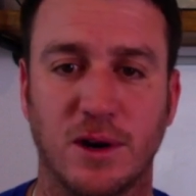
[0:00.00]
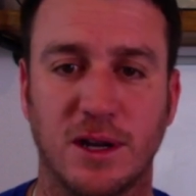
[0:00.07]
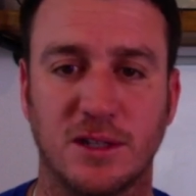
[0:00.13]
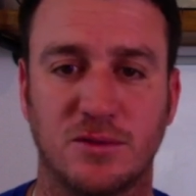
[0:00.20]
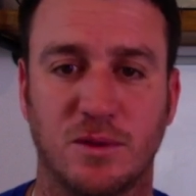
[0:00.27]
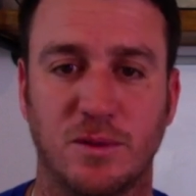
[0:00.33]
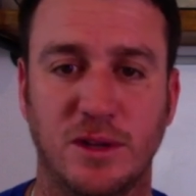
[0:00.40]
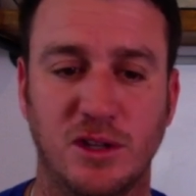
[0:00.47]
and that's
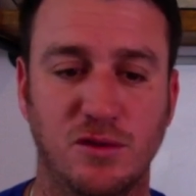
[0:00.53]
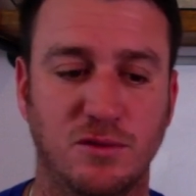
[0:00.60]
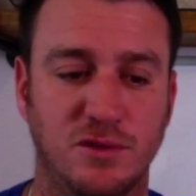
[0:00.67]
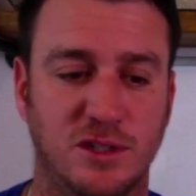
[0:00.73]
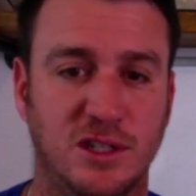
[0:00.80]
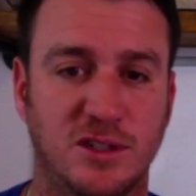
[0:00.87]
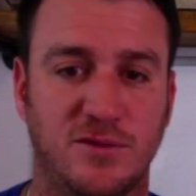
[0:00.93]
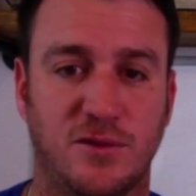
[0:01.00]
where we use
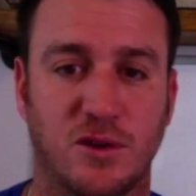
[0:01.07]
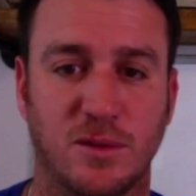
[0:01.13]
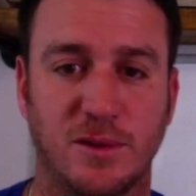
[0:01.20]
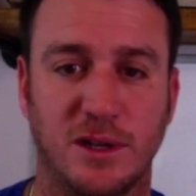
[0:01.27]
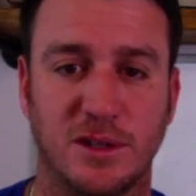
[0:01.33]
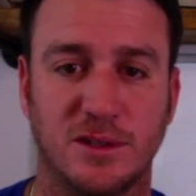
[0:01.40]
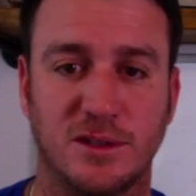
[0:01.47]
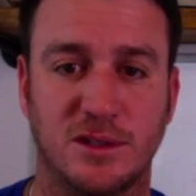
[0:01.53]
these
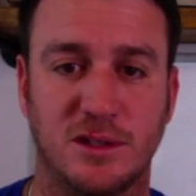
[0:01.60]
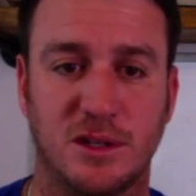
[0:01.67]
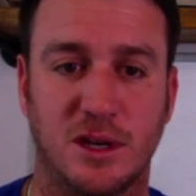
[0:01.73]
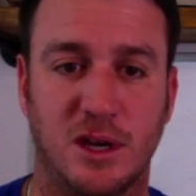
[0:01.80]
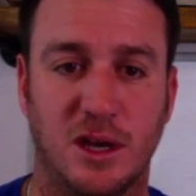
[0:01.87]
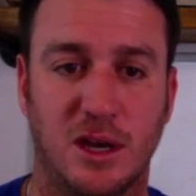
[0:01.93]
formulas